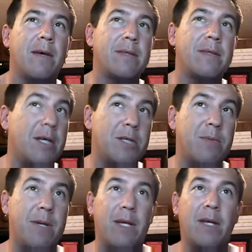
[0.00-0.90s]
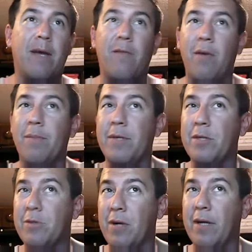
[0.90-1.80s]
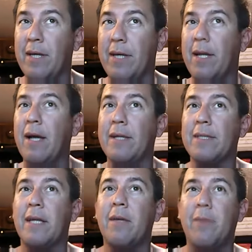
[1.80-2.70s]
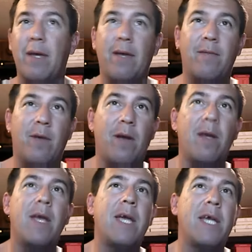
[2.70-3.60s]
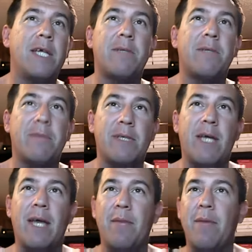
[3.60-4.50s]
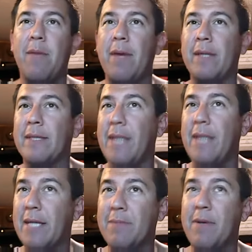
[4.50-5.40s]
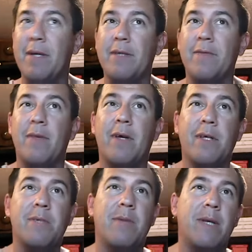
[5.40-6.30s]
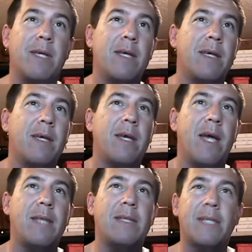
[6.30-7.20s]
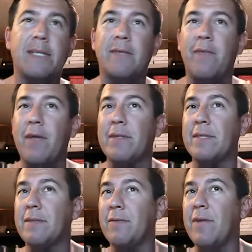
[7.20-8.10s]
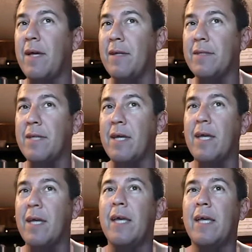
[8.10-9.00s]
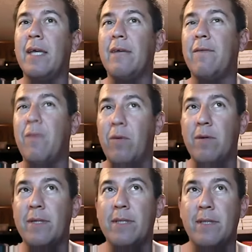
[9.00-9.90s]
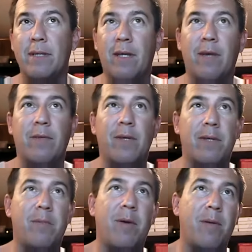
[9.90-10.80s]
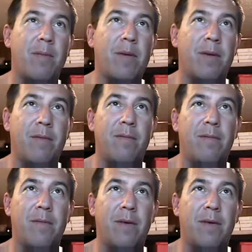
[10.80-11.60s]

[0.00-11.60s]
that was hush money, to cover up his drunken and hostile behavior. He should resign and pay back the taxpayers for the hush money and the tens of thousands of dollars he forced, the Department of